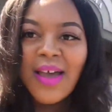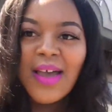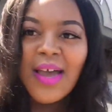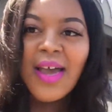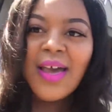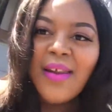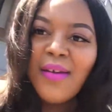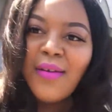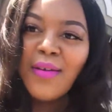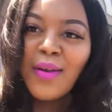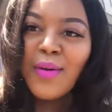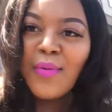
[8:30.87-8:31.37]
I
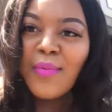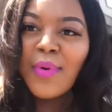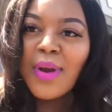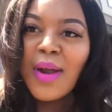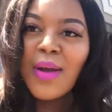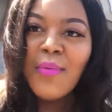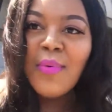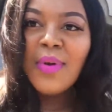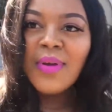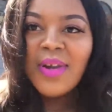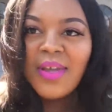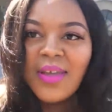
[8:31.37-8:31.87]
don't know where
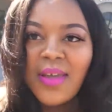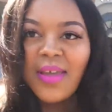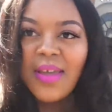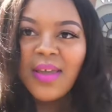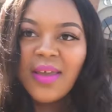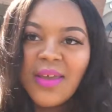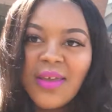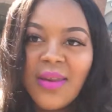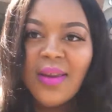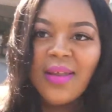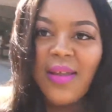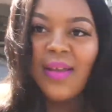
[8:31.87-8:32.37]
I want to
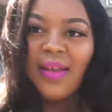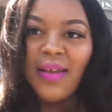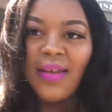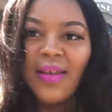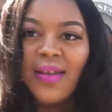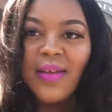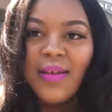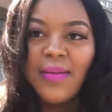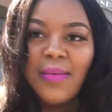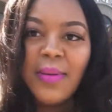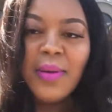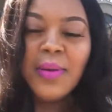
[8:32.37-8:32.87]
eat
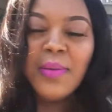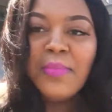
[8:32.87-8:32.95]
at.